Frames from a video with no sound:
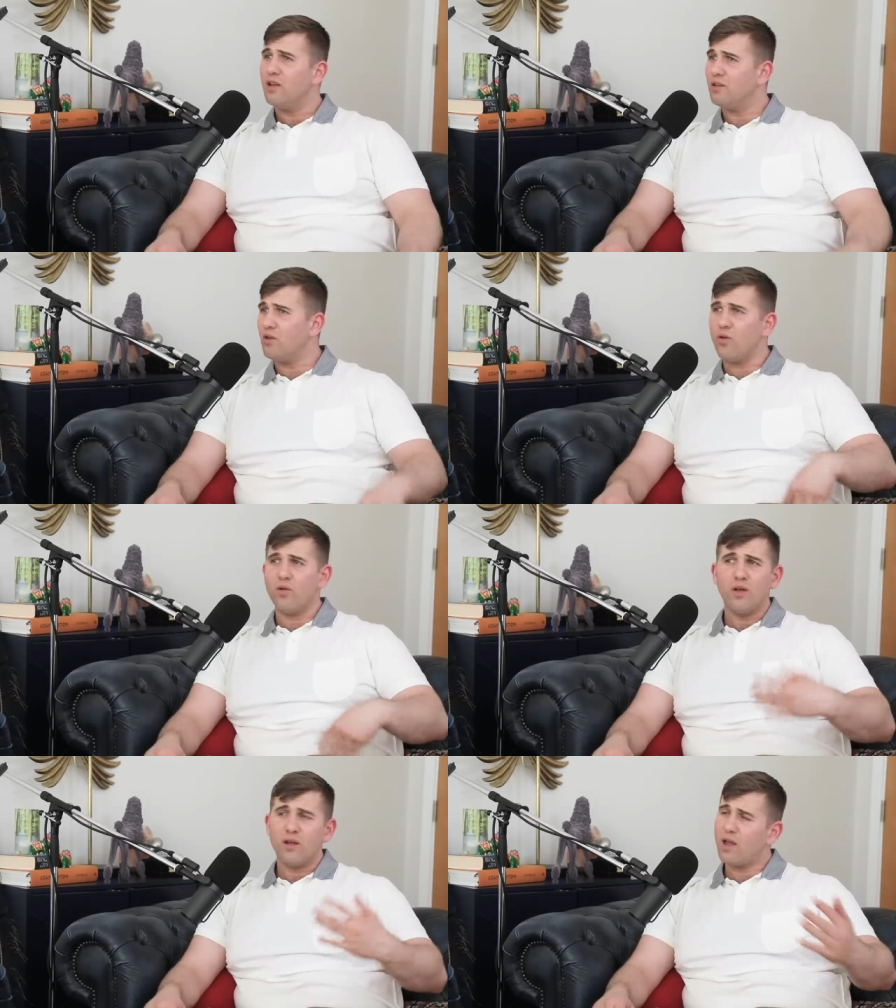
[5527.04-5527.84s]
You
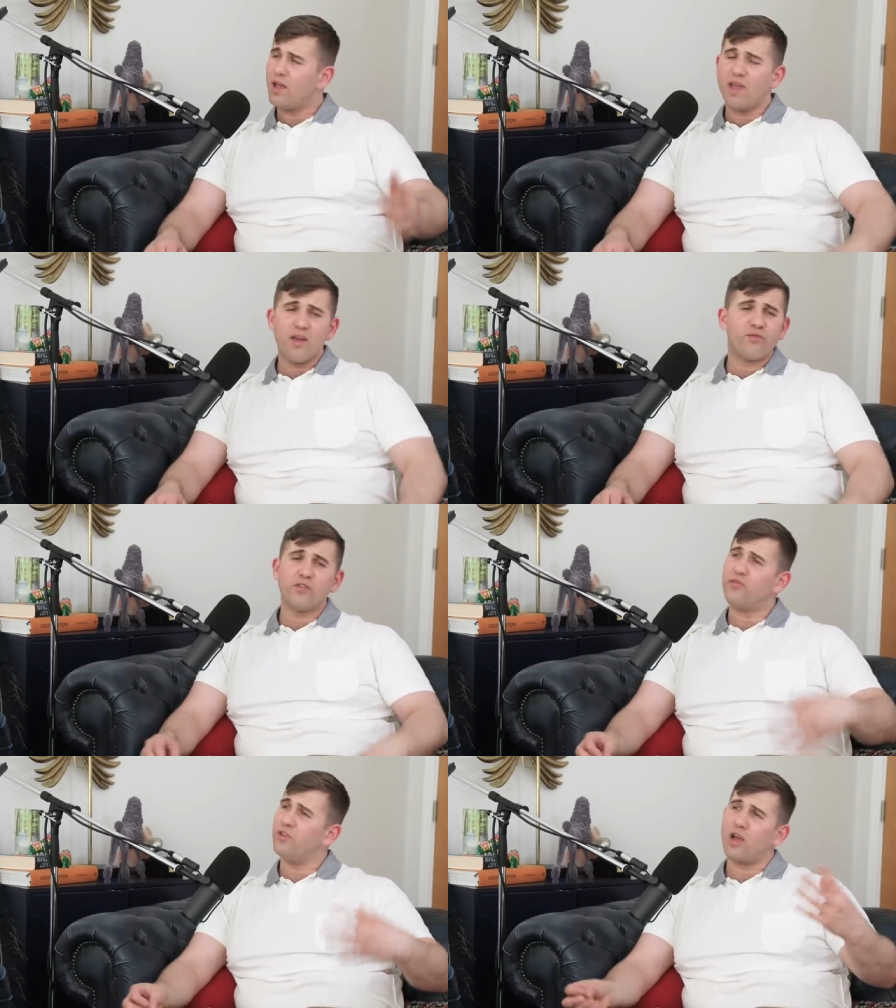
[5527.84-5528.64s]
know, like,
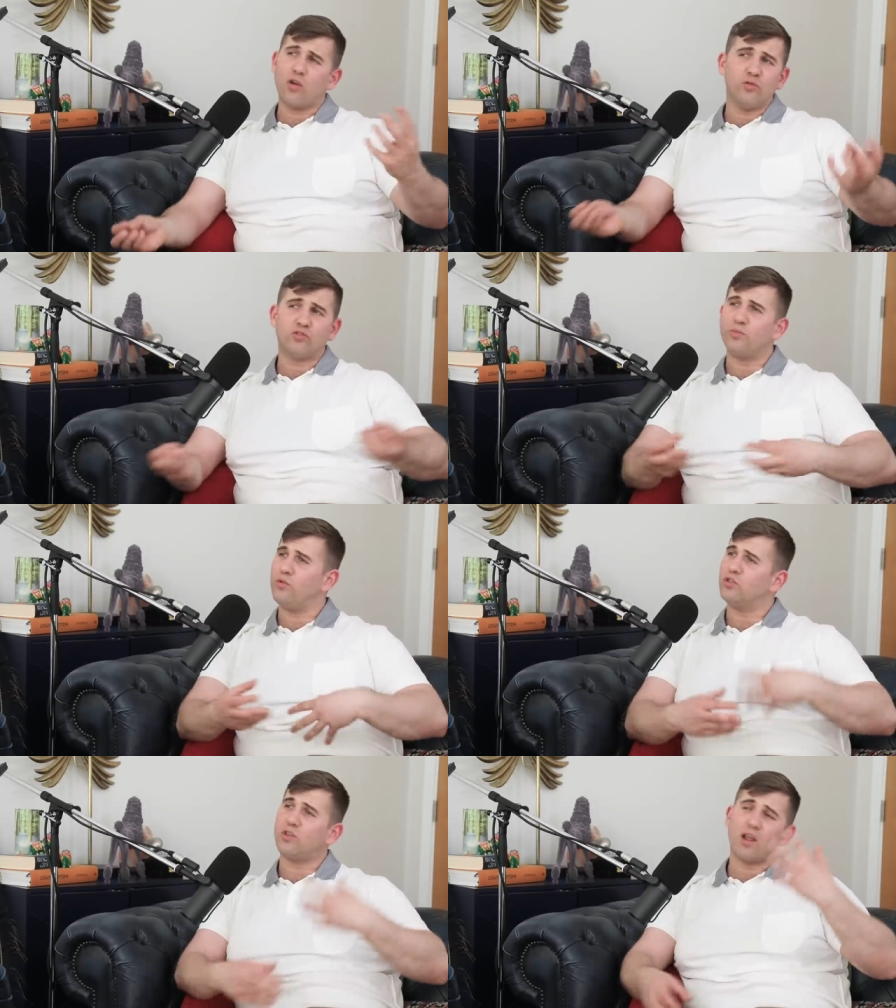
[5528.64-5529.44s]
everything that
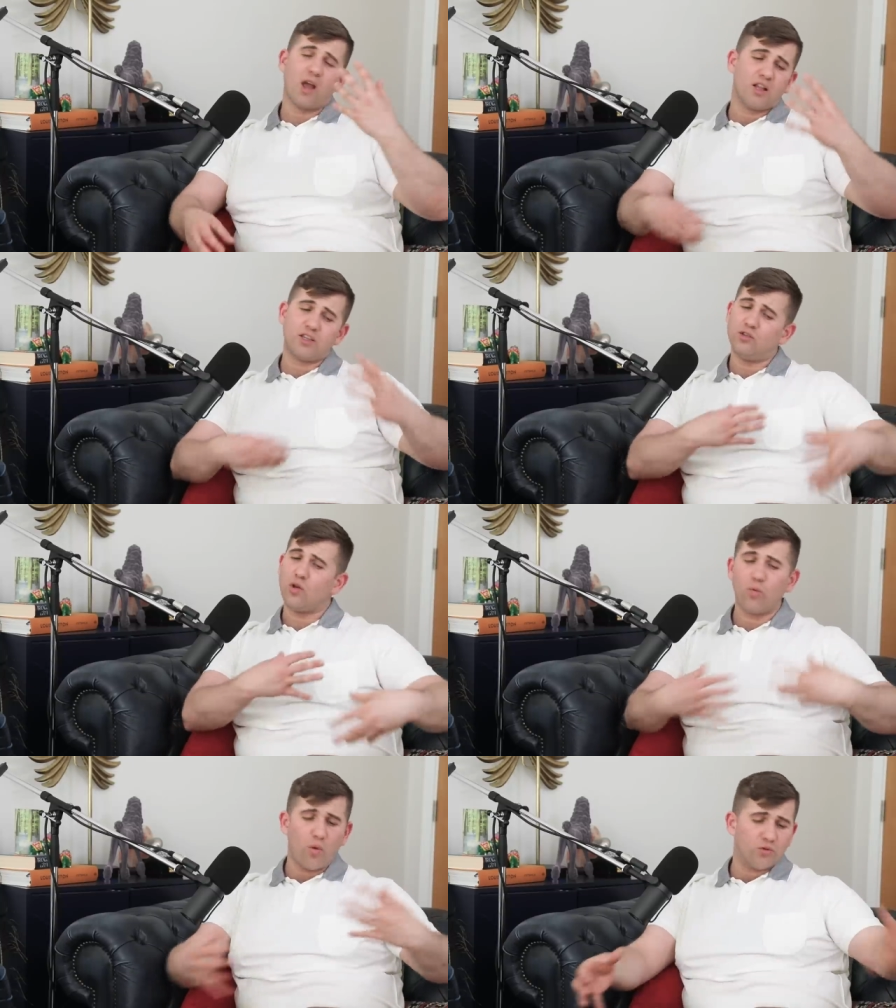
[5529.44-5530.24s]
contributes. Like, I didn't
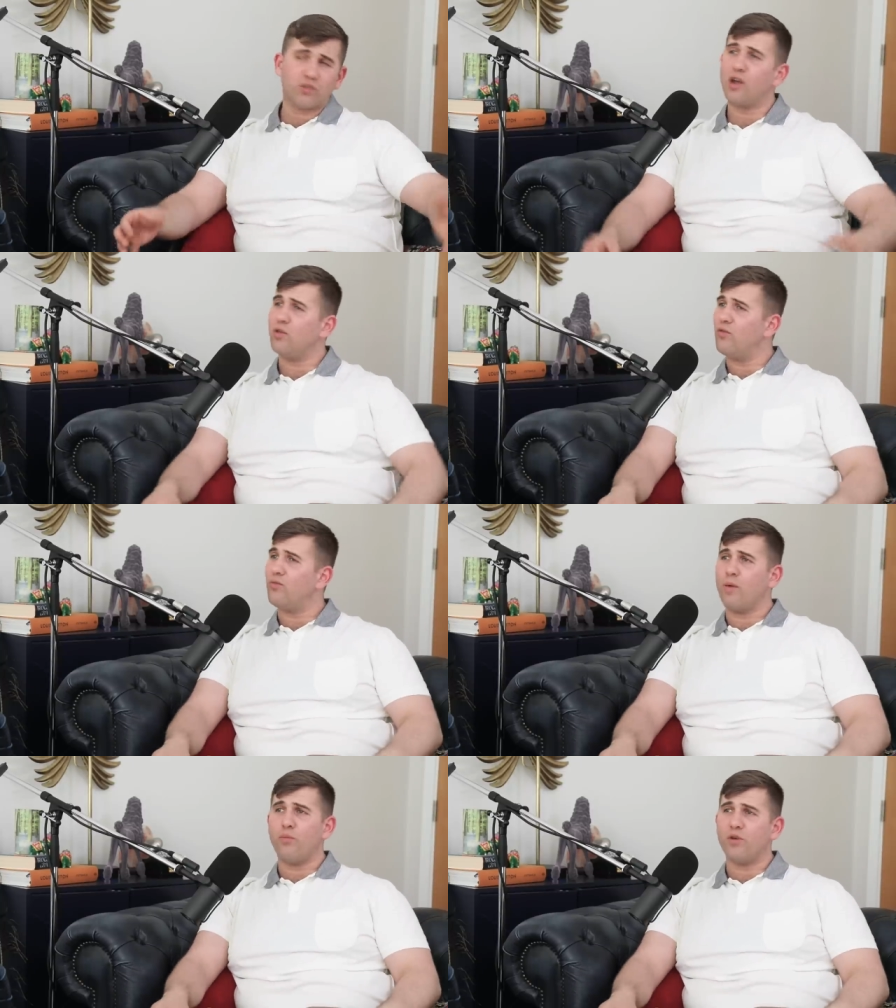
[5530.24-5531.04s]
know what was going on
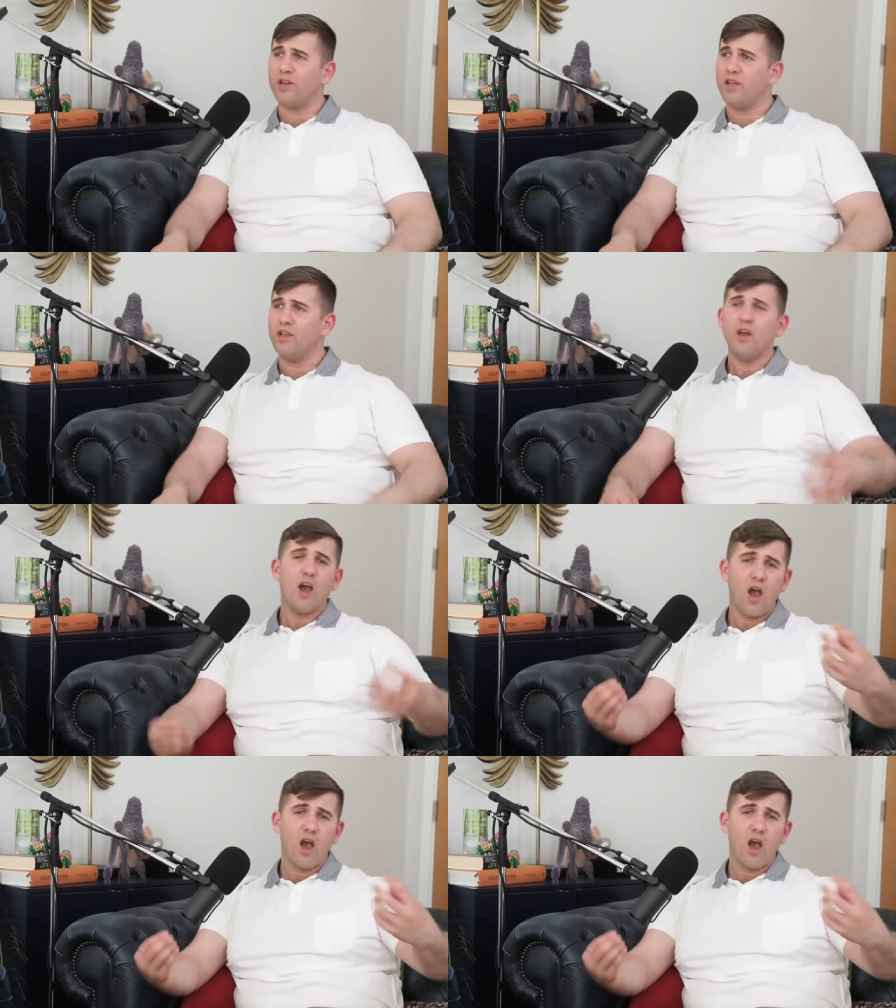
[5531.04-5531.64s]
with my body.